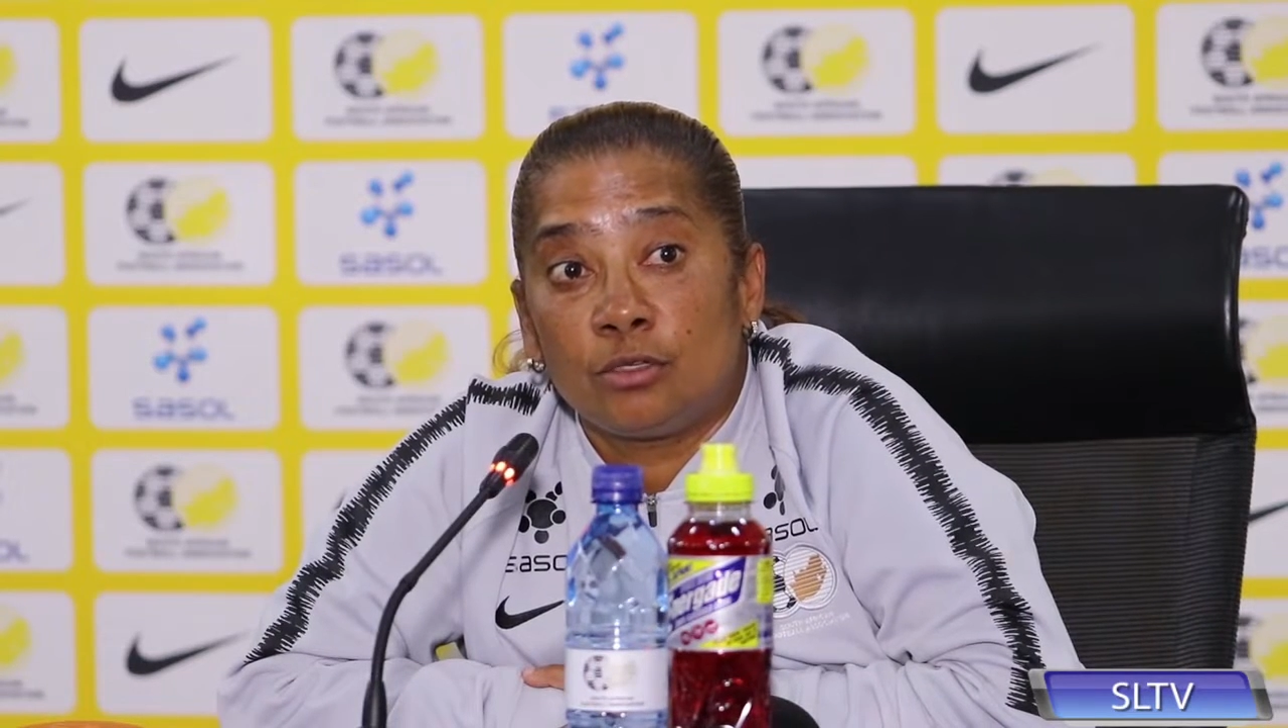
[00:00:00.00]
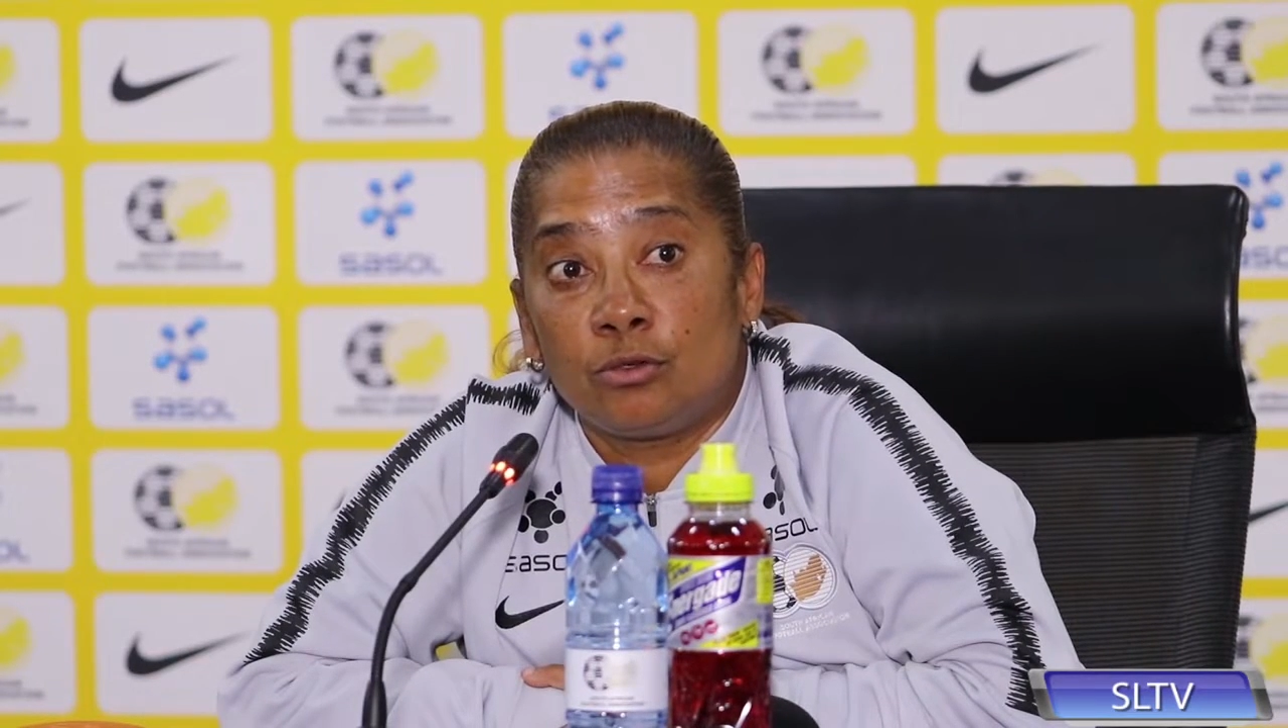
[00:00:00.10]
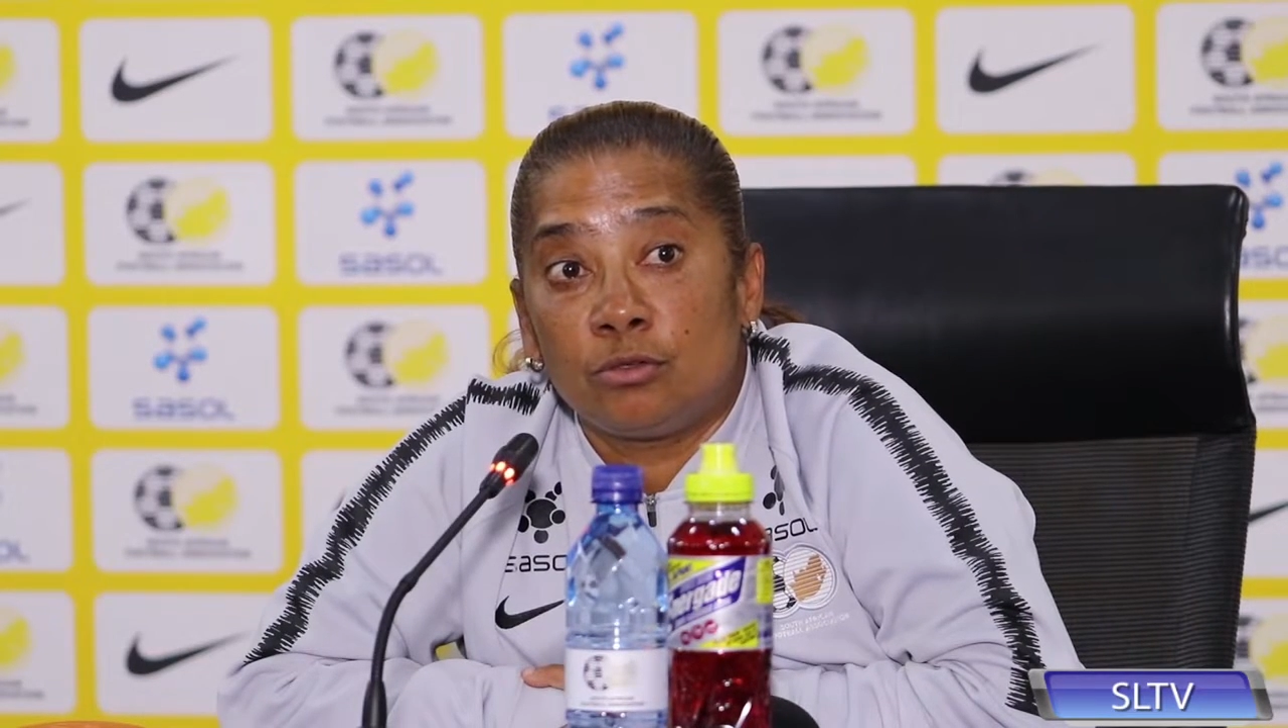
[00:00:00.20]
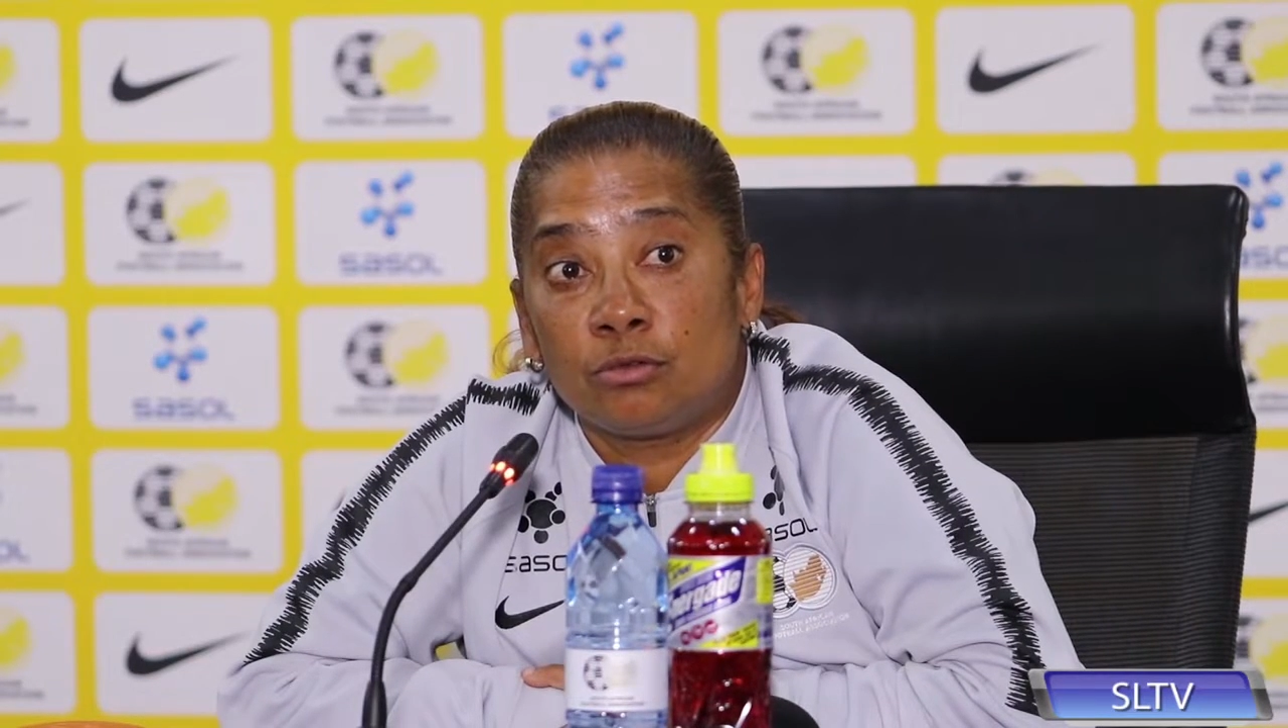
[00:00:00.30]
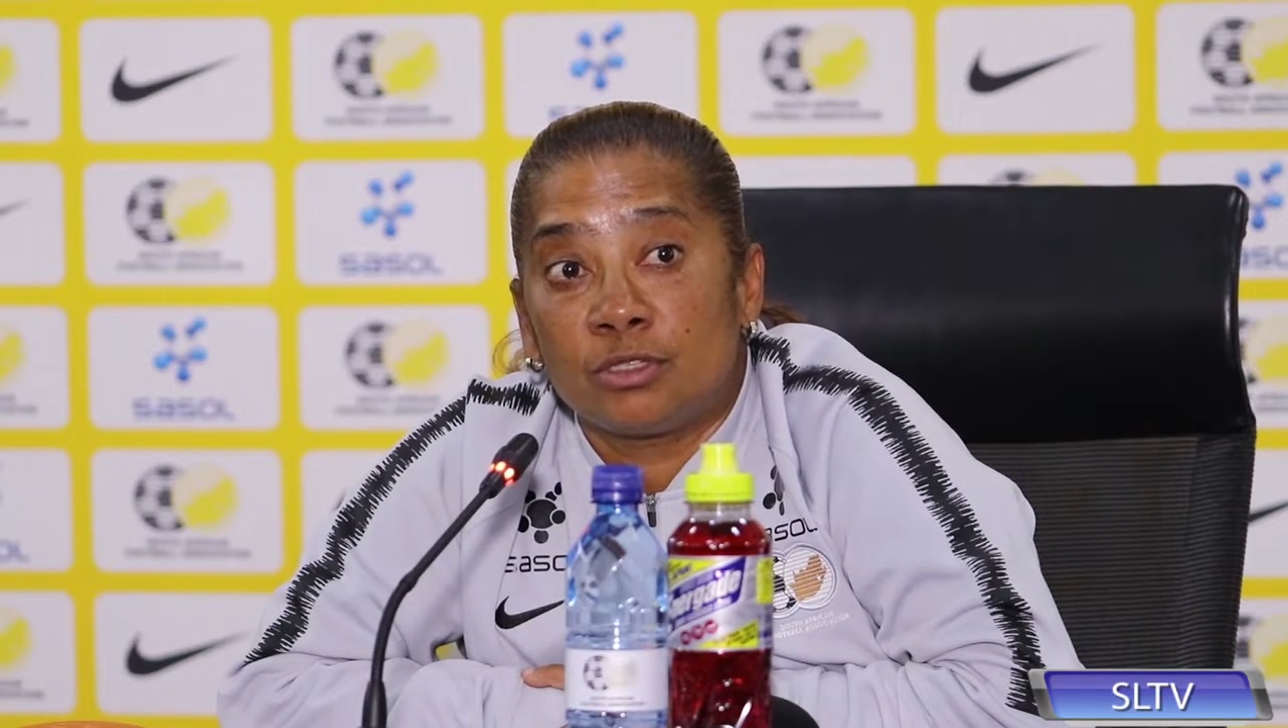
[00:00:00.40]

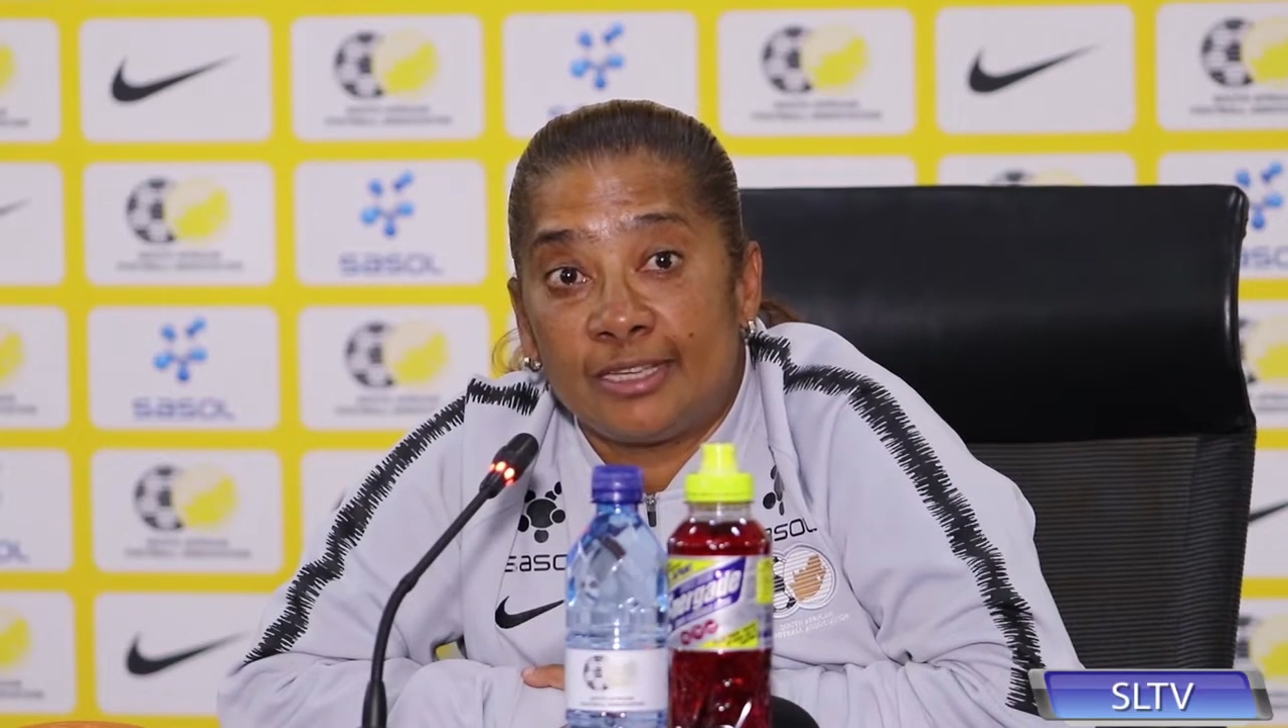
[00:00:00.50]
to